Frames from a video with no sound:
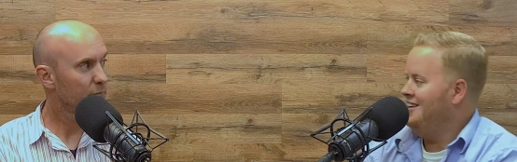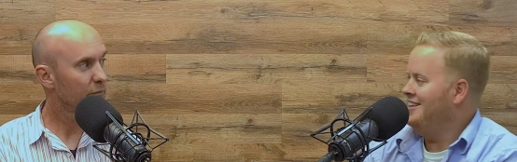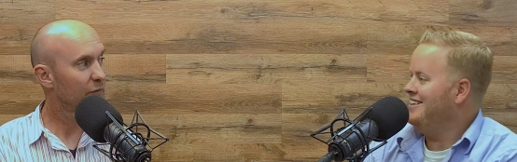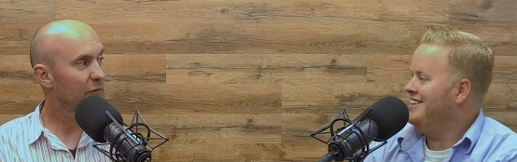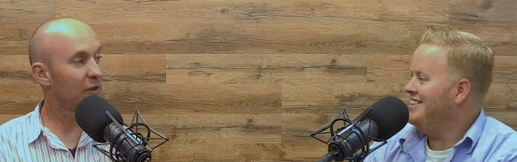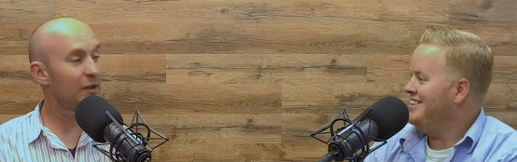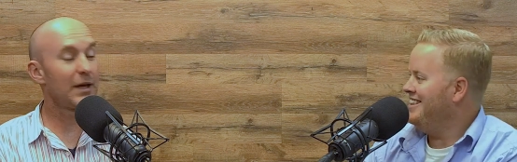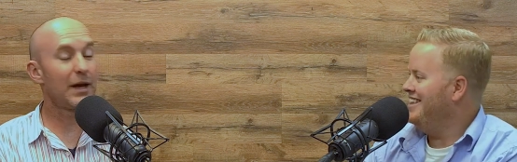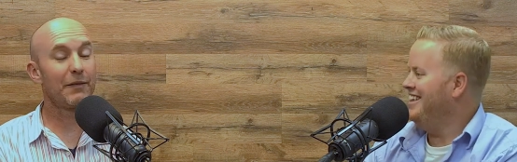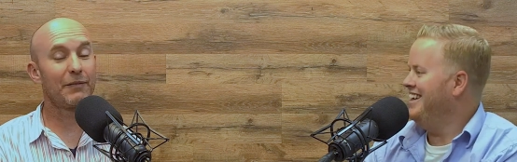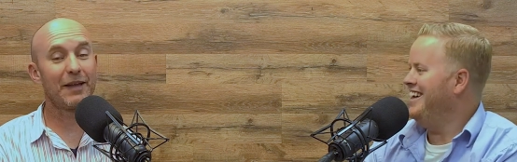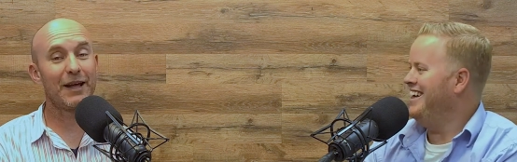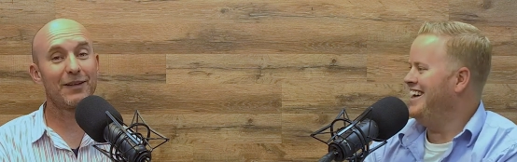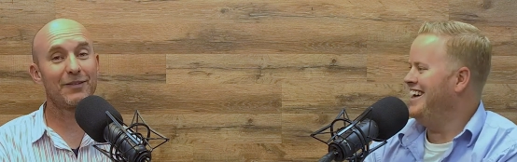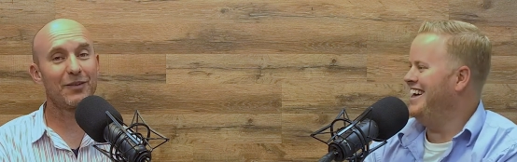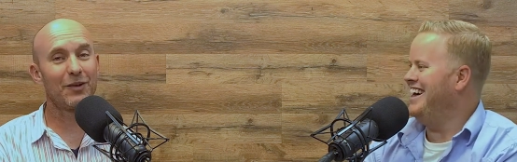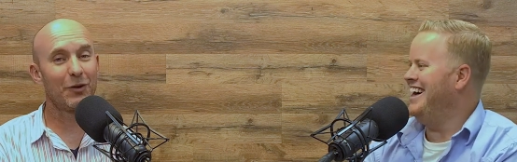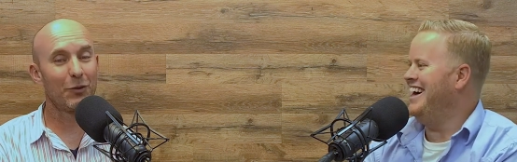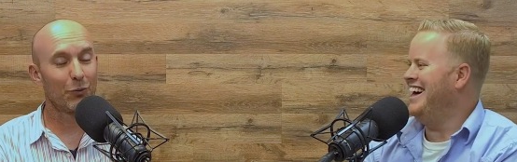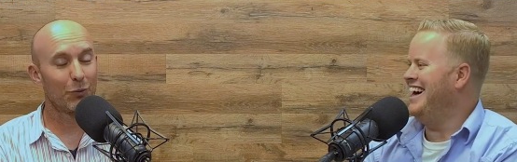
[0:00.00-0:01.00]
Speaker 1: yeah,
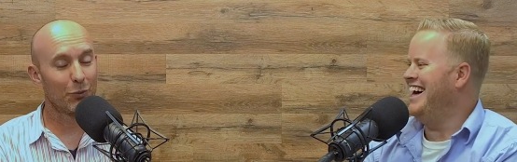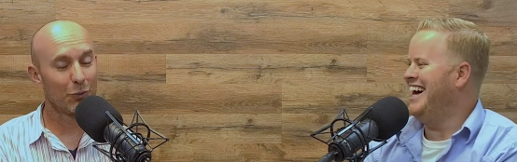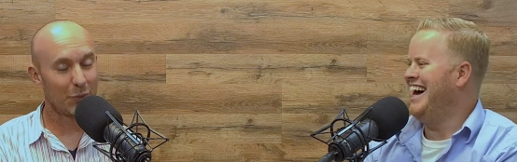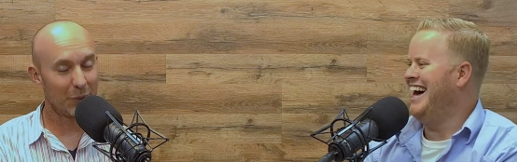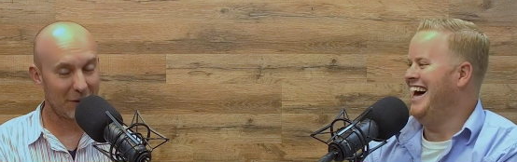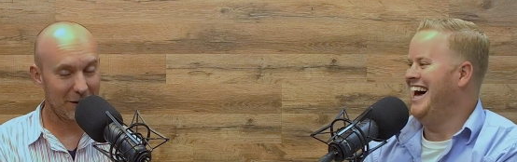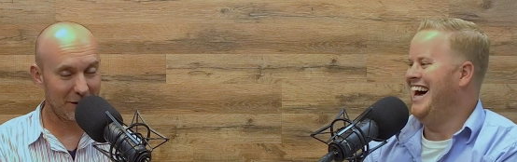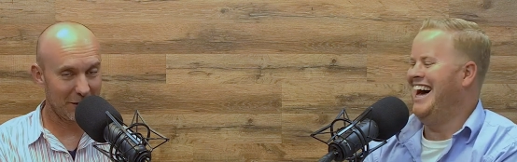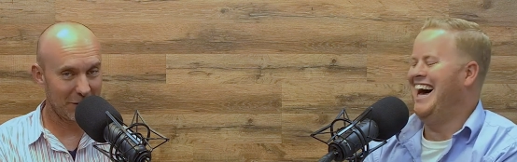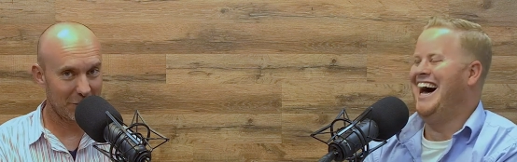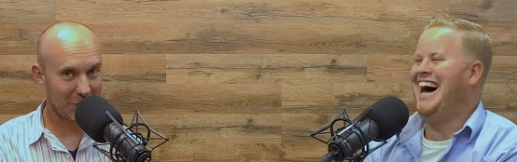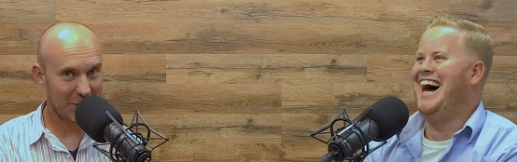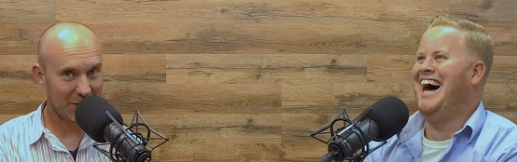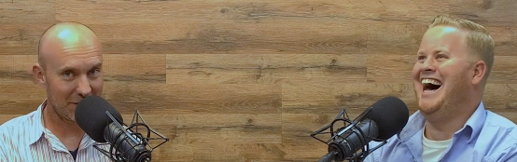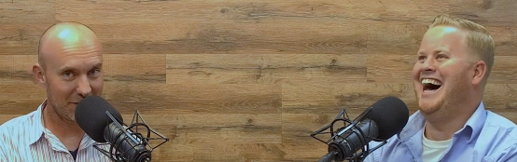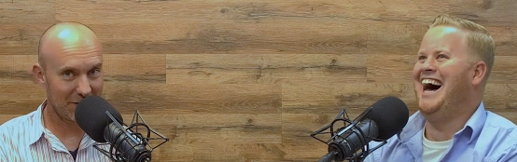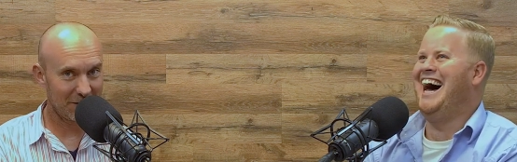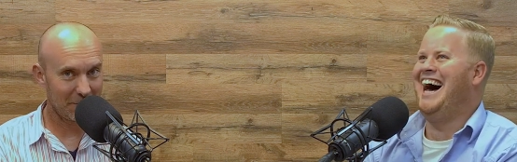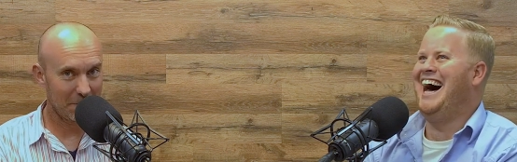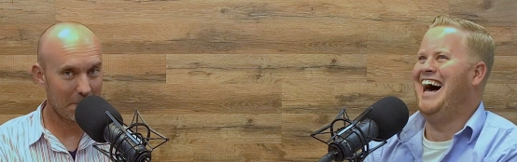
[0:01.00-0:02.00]
that's a really good
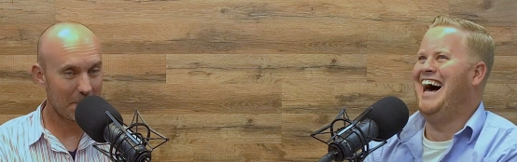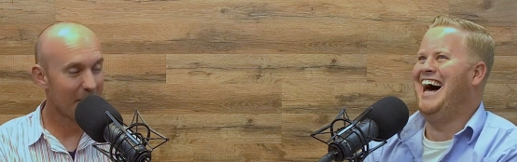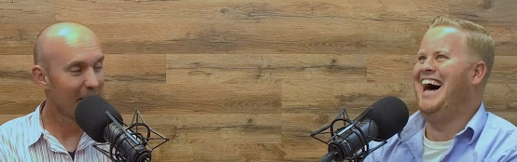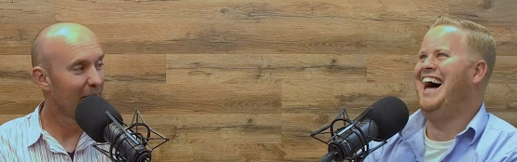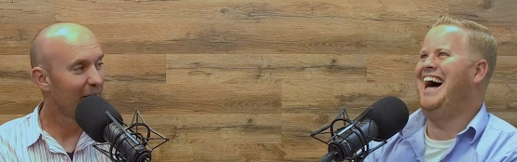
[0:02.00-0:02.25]
reason.